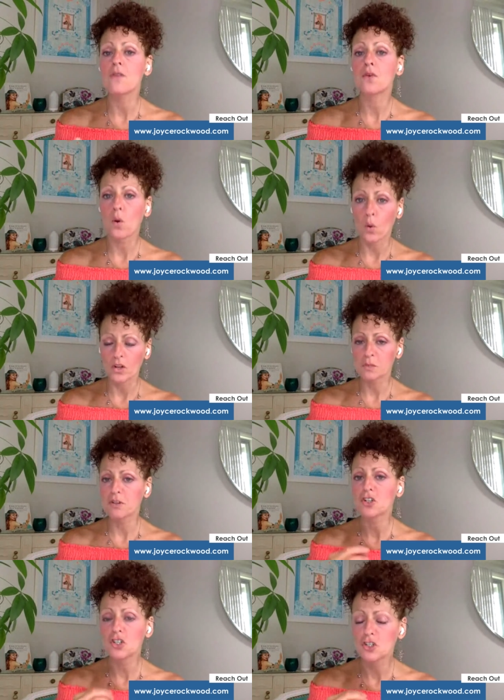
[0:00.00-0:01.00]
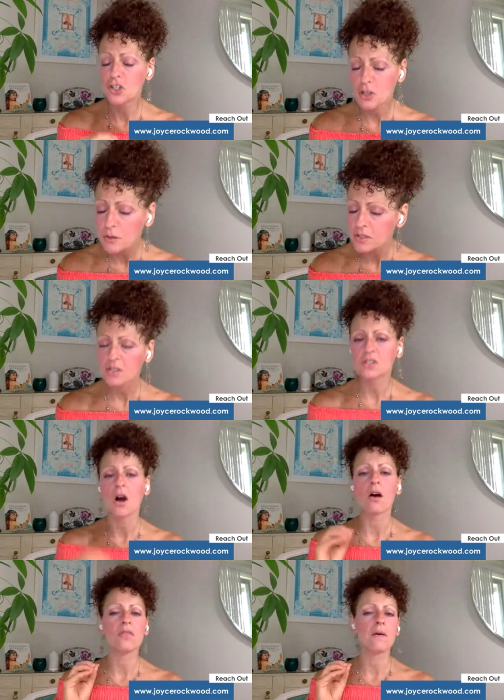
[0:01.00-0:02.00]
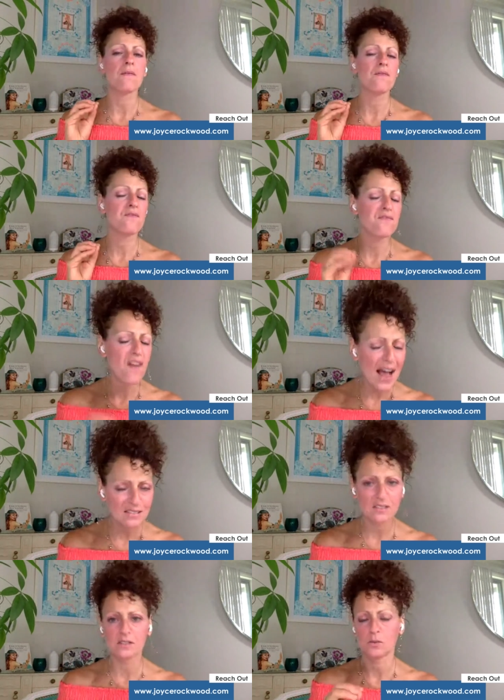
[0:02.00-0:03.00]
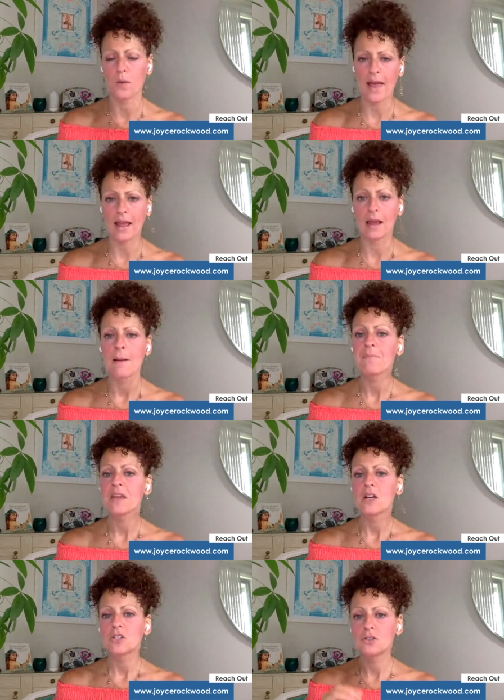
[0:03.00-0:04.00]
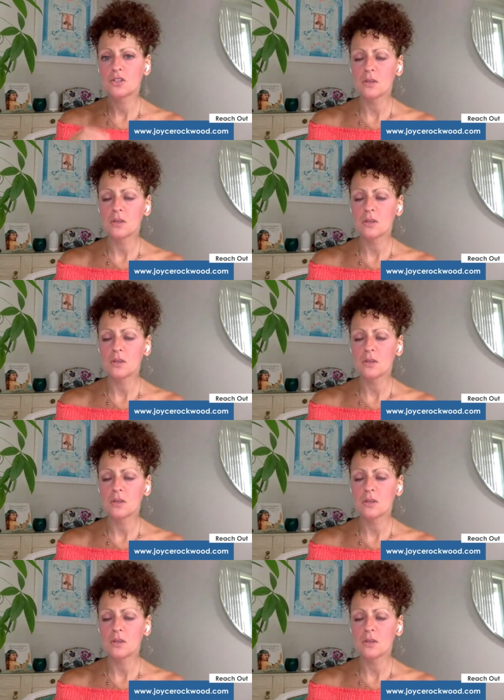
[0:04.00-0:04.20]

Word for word: of course, but juices are the fastest way to